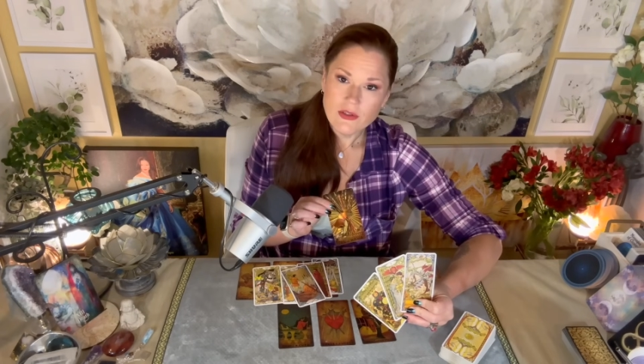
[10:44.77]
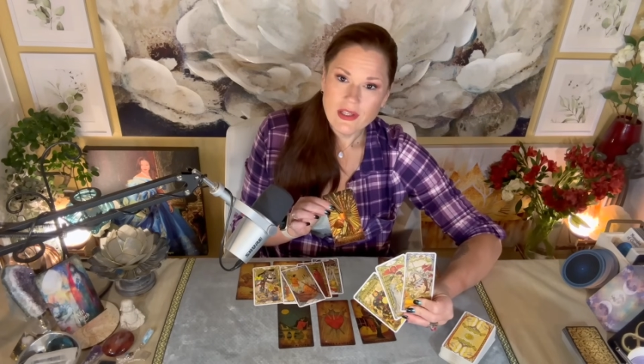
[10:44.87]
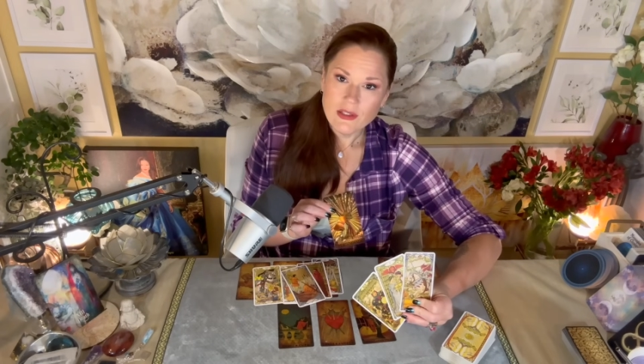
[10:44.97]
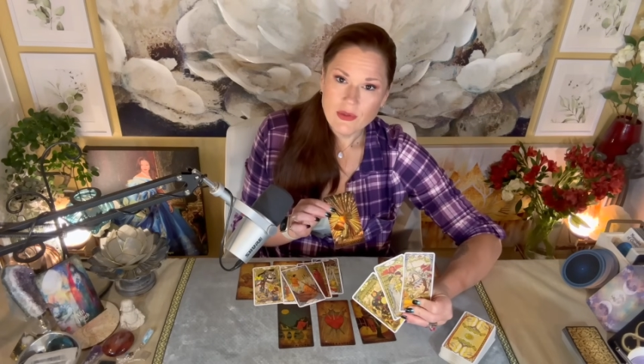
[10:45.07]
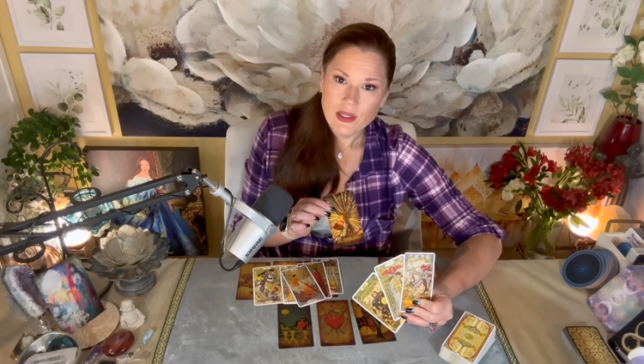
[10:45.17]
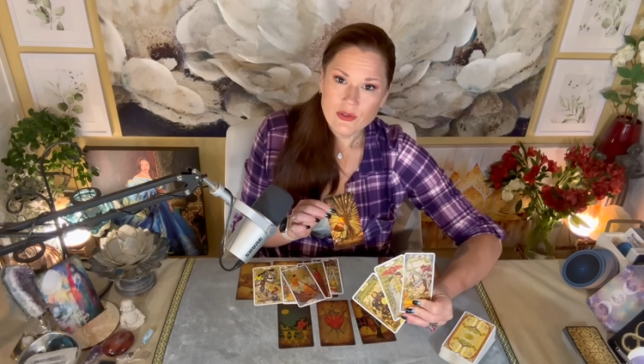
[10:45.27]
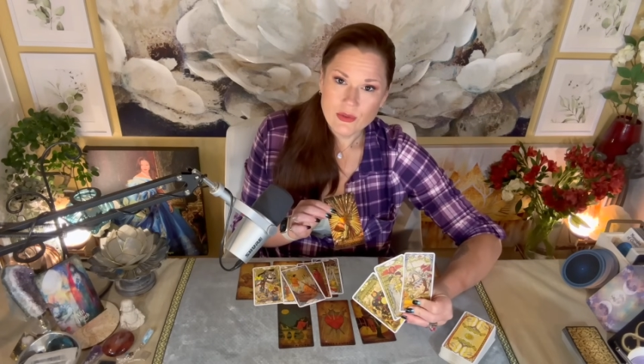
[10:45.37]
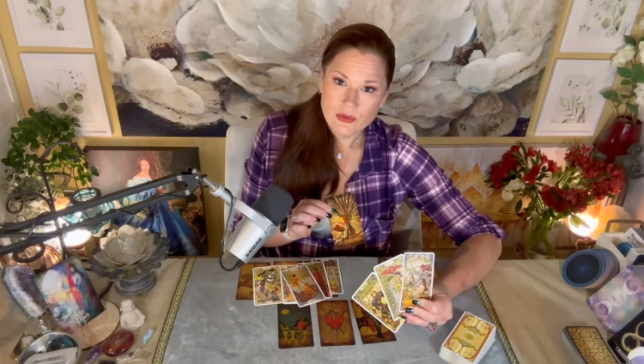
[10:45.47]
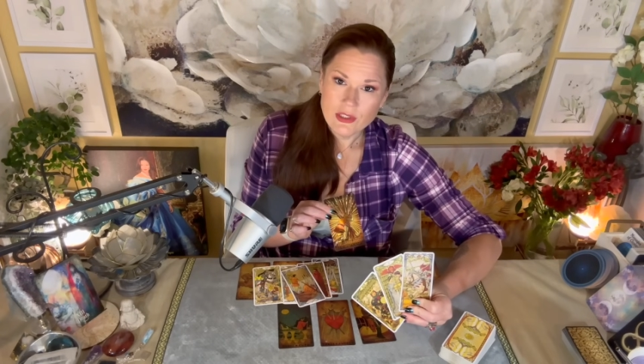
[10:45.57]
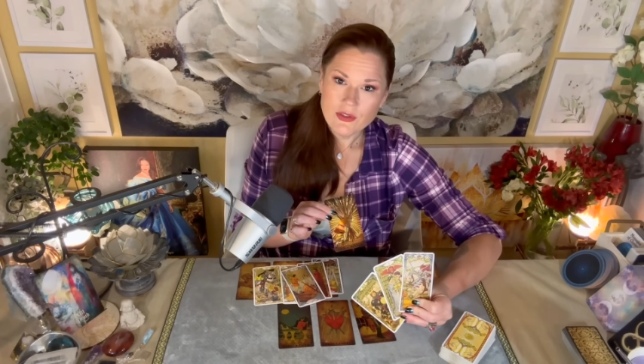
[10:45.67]
is head of
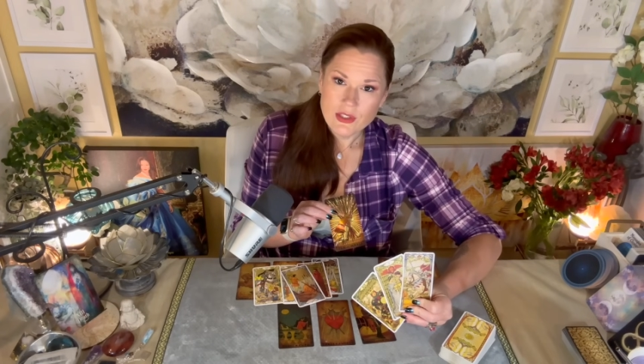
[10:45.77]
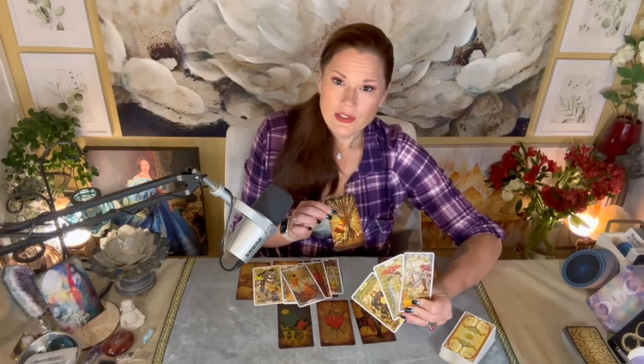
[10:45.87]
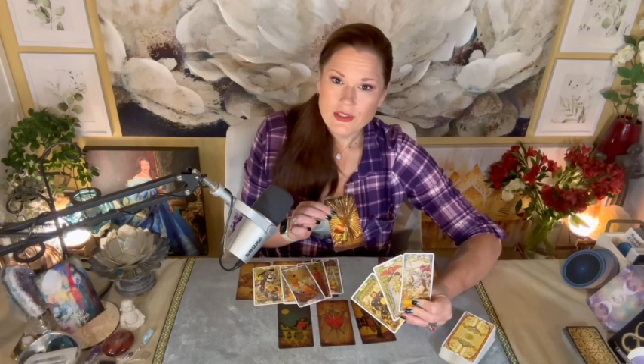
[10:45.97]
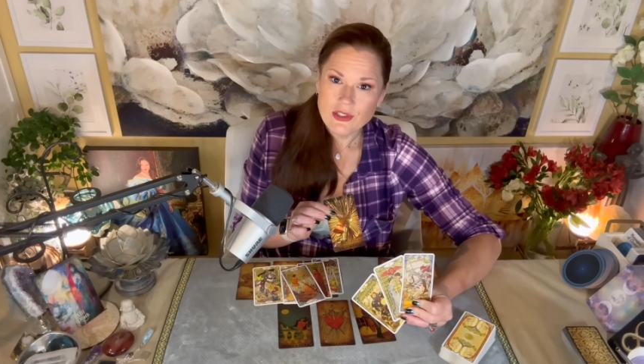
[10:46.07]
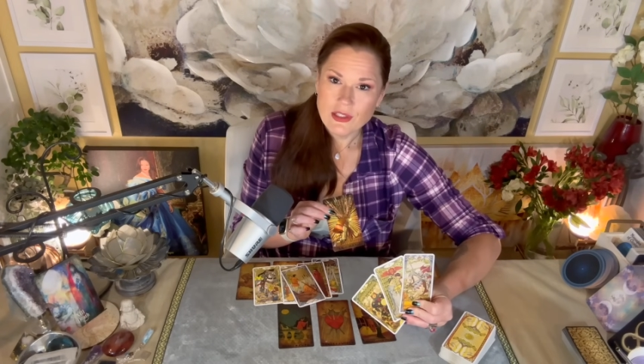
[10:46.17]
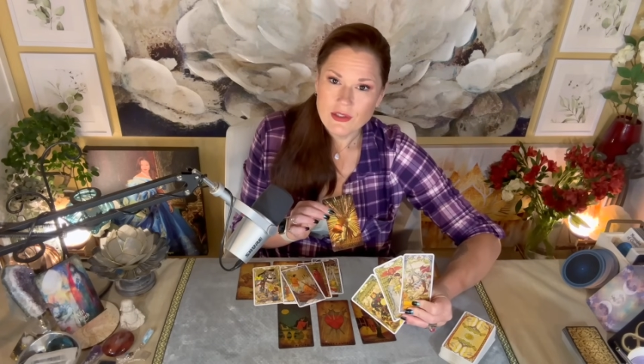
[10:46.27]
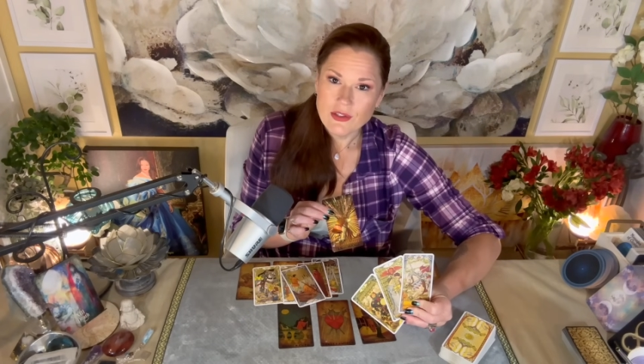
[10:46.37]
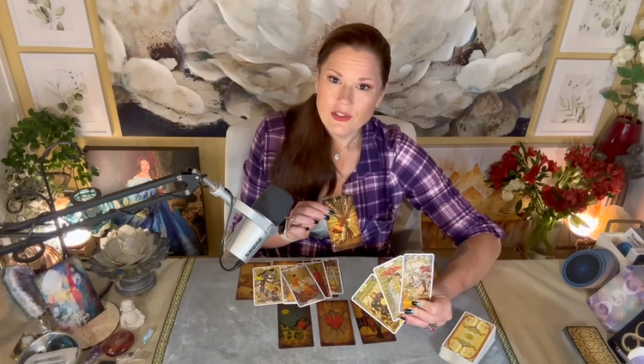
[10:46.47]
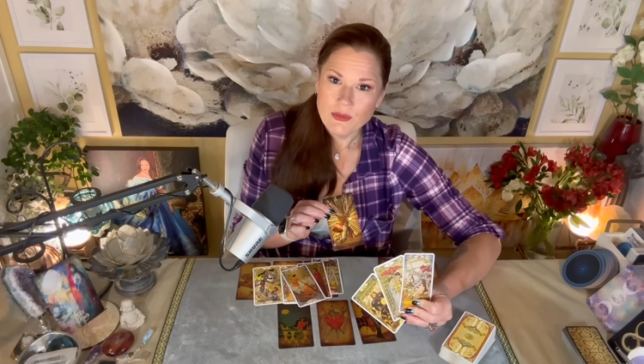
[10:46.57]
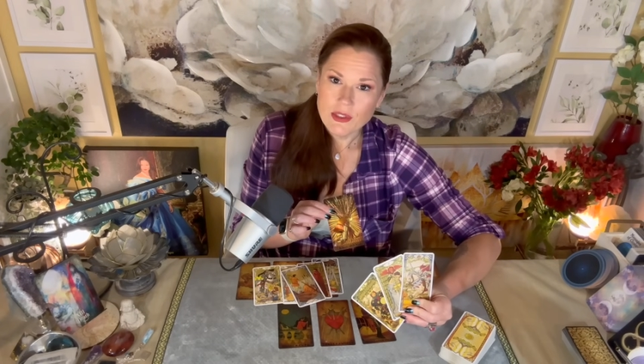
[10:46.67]
household energy that
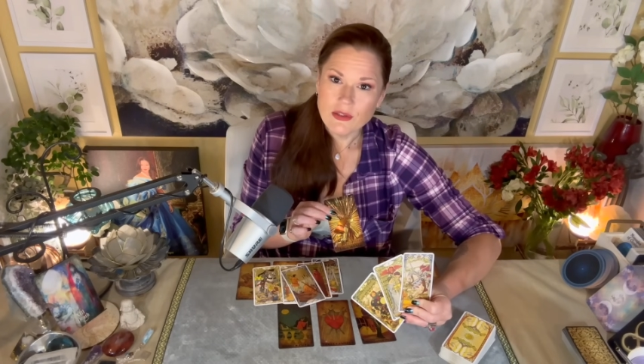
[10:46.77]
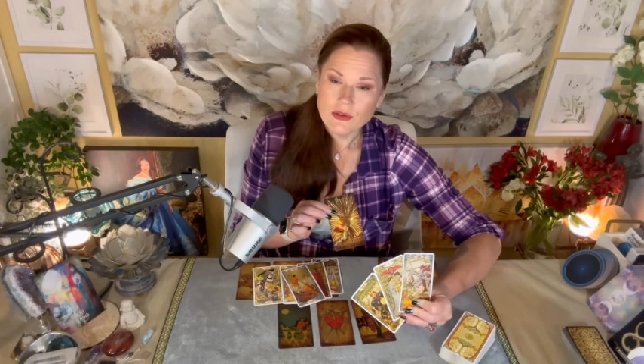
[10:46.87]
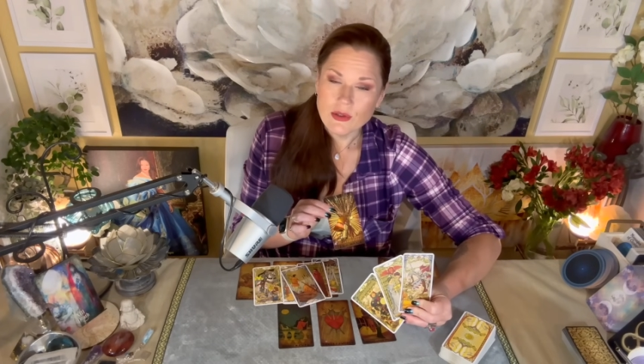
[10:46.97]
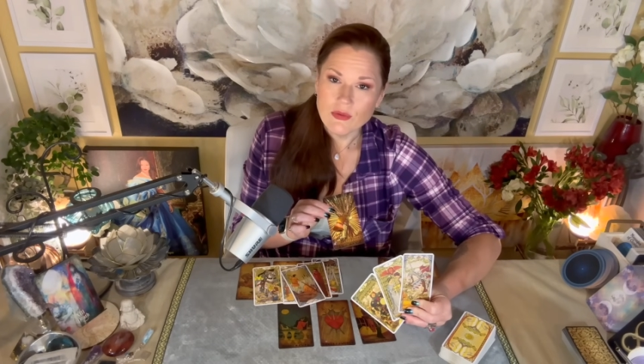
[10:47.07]
tends to be a little